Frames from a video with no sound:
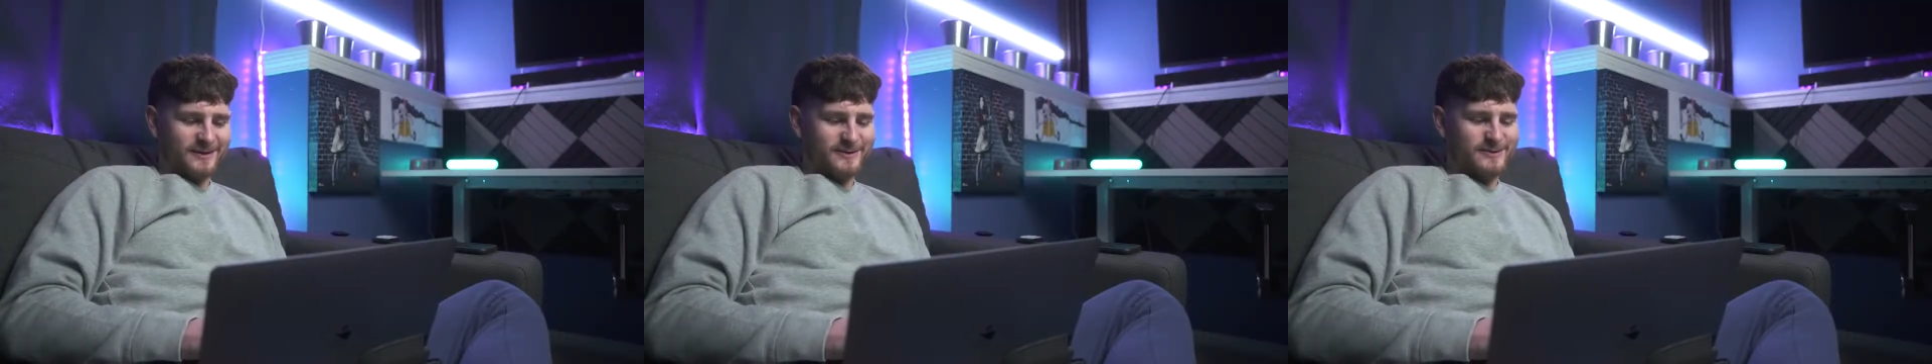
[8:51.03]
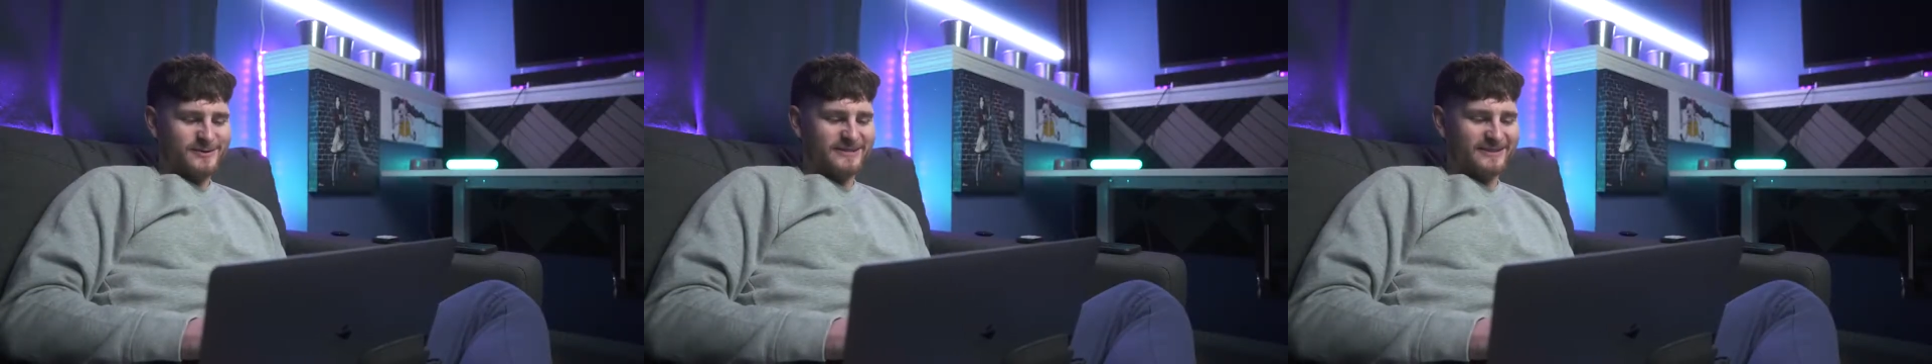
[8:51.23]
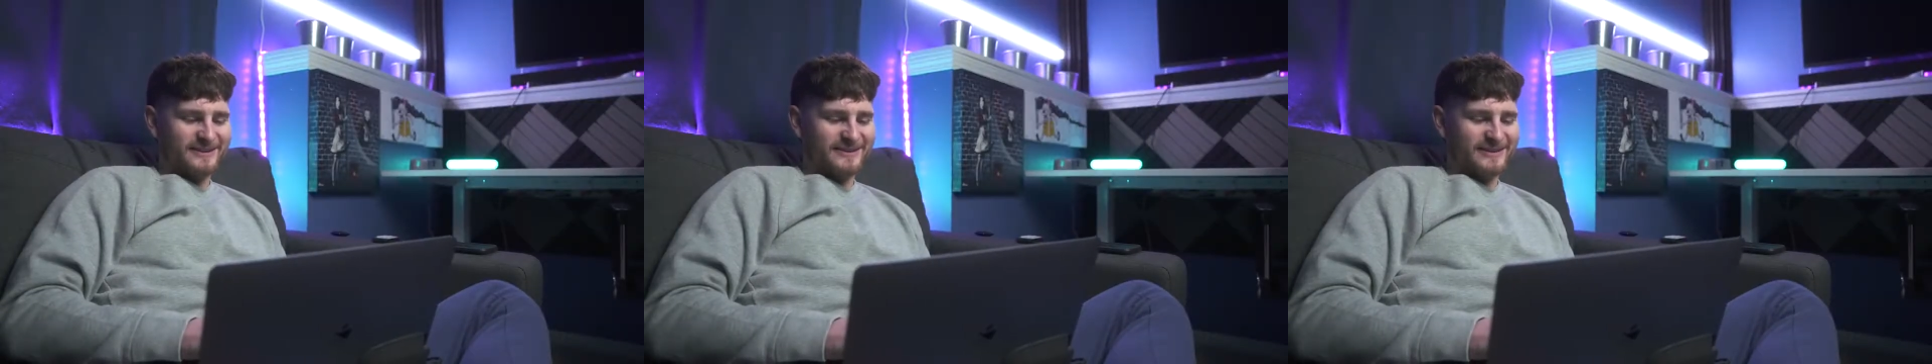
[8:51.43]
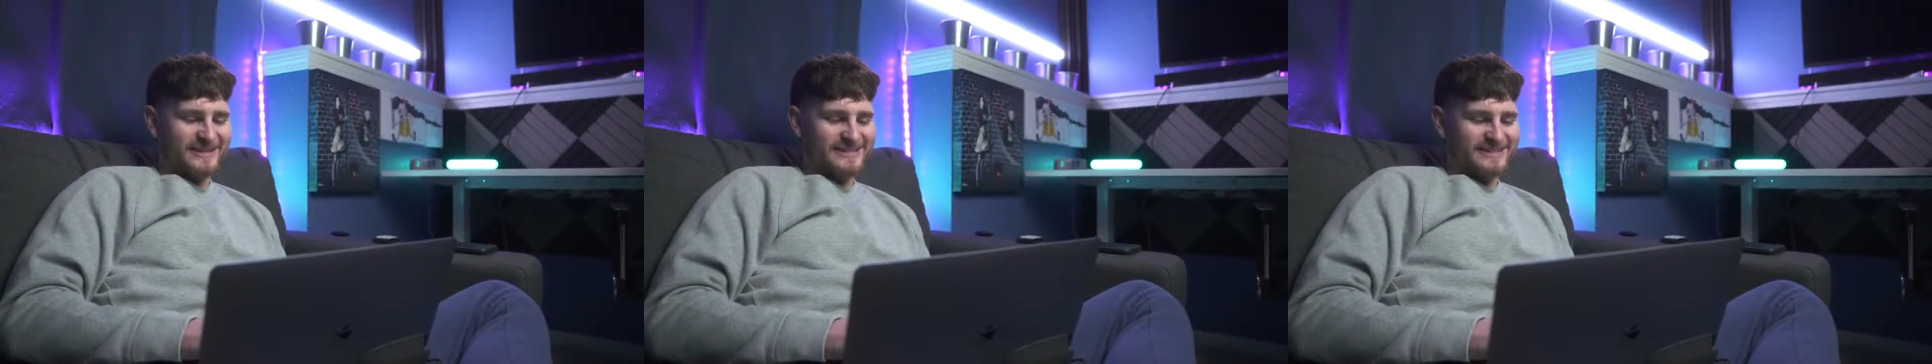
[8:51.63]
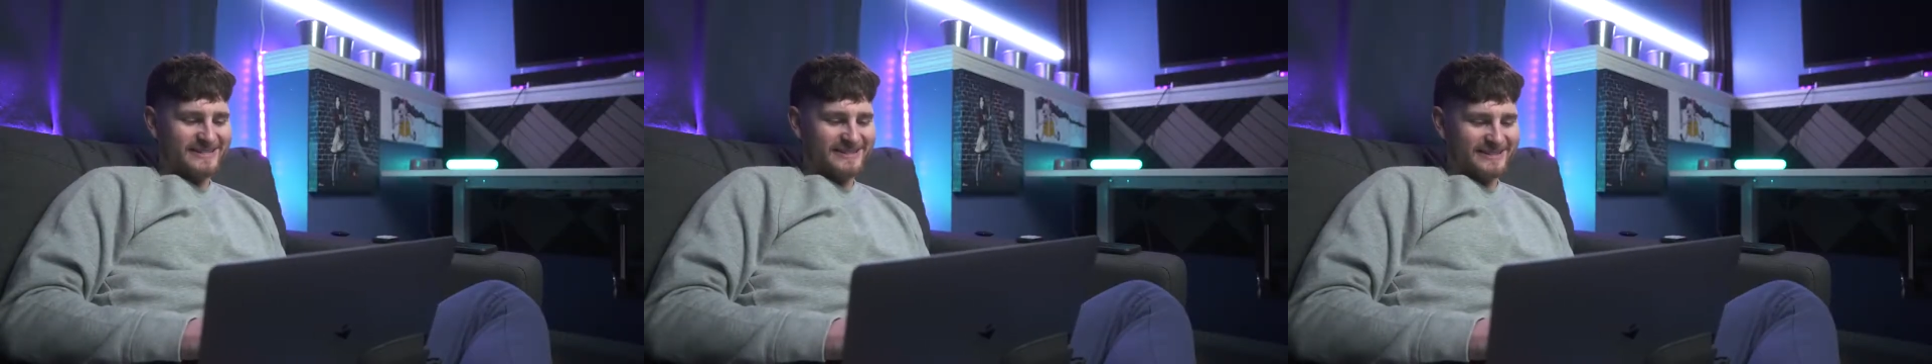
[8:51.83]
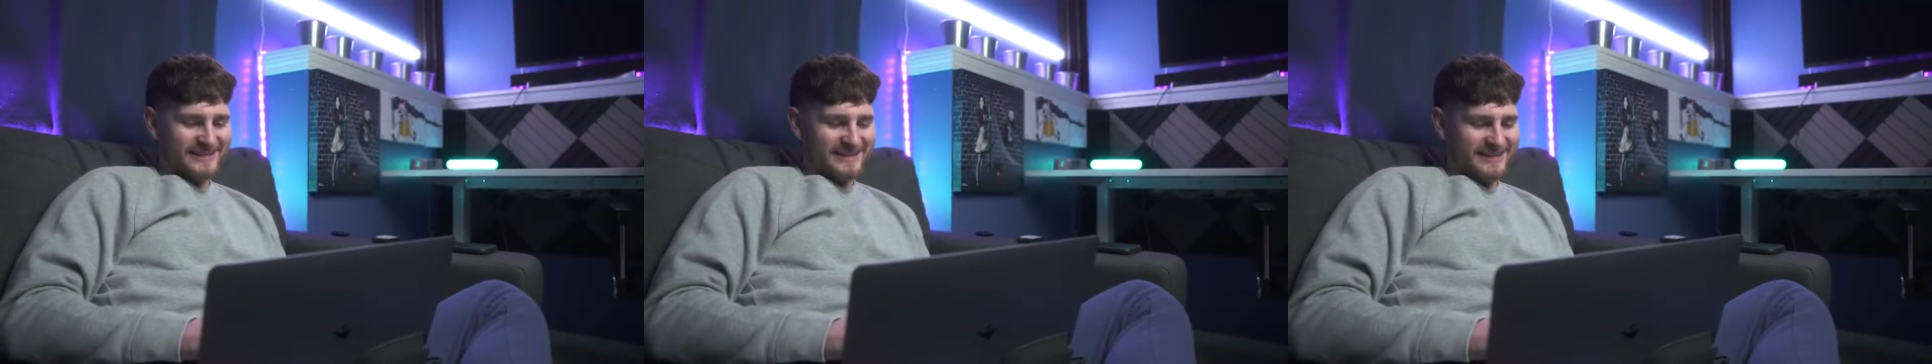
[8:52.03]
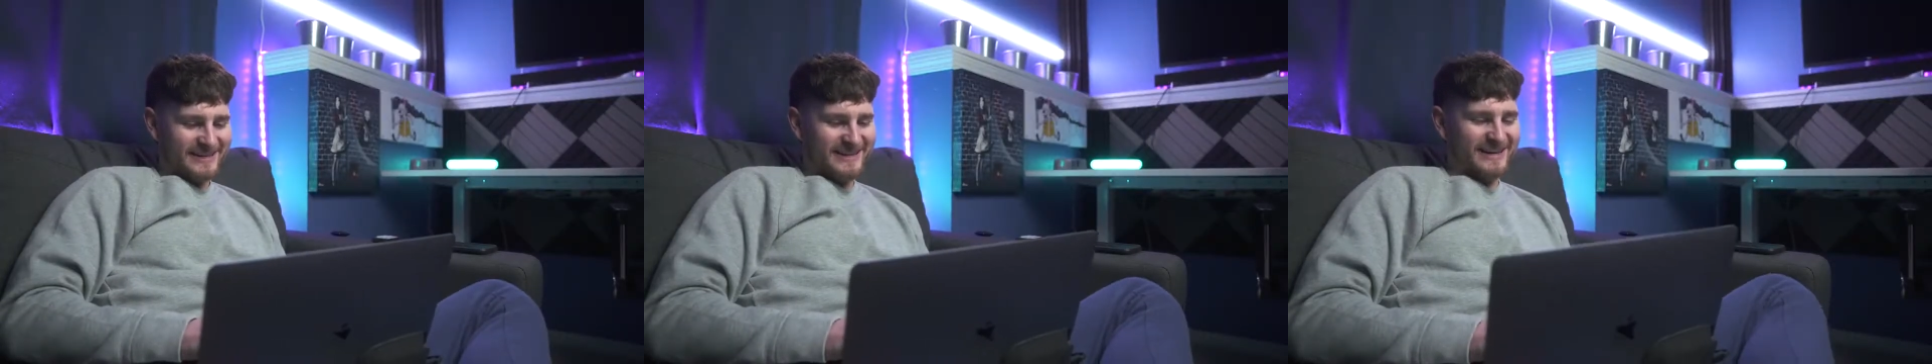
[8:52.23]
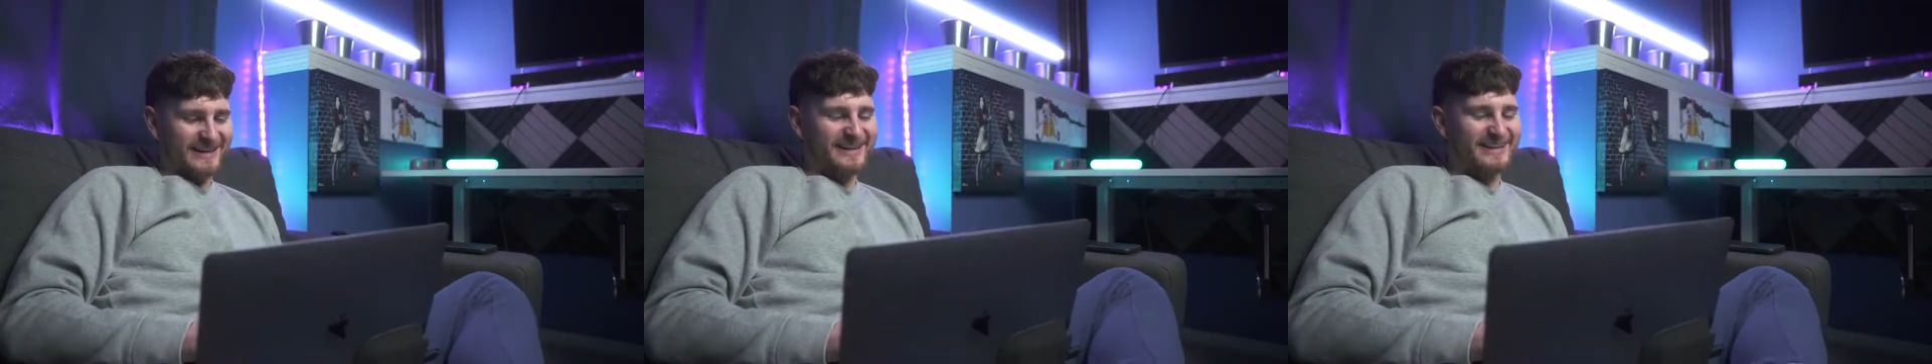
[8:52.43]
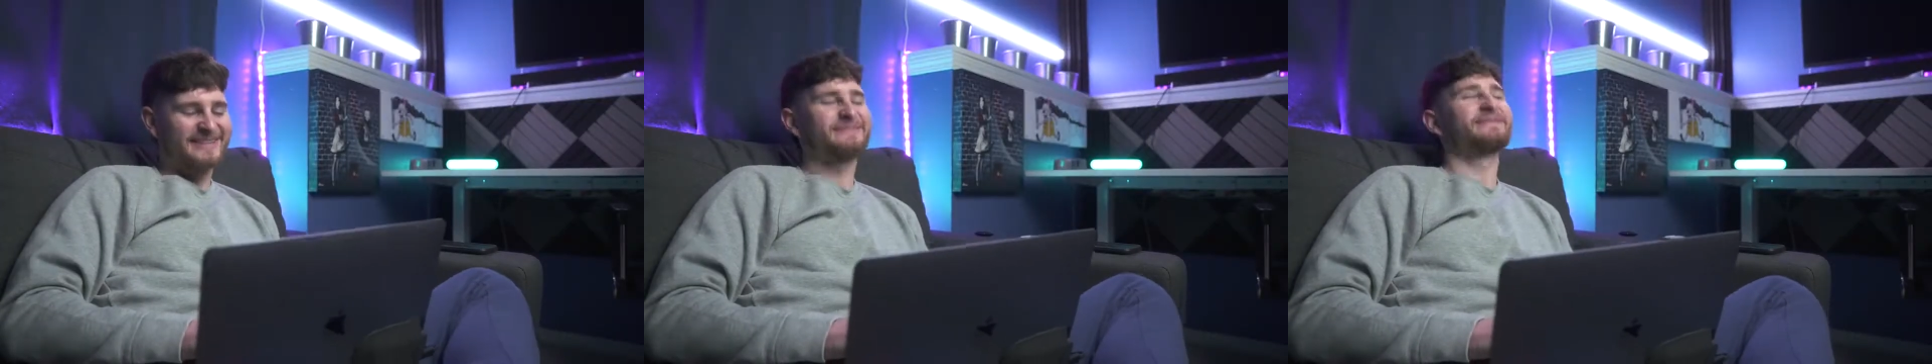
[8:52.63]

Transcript: you serious? It's